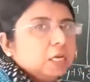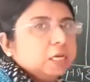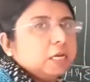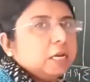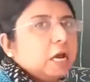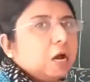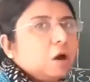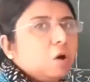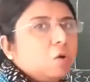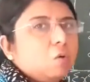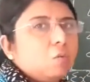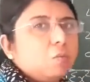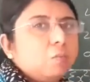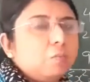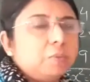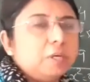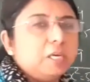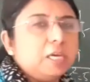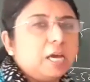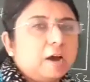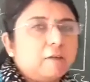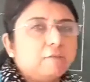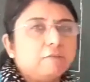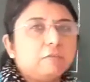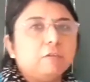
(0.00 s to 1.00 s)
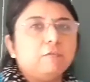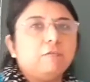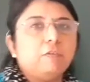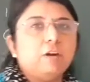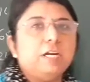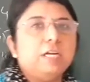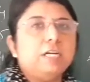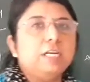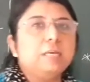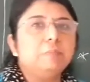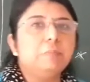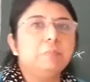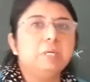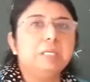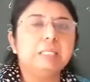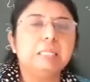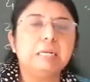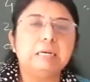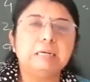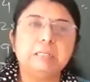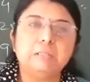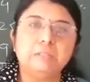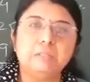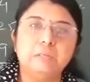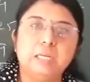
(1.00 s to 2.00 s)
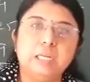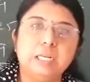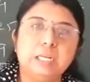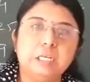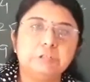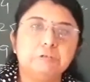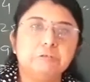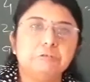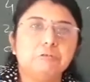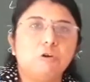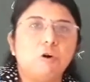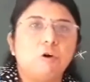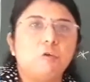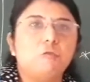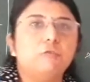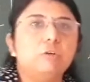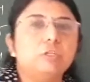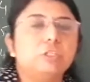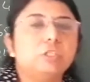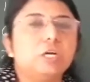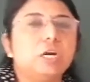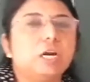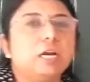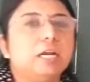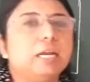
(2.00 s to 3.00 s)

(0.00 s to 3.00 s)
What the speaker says: Now b, after finding b, that is regression coefficient, our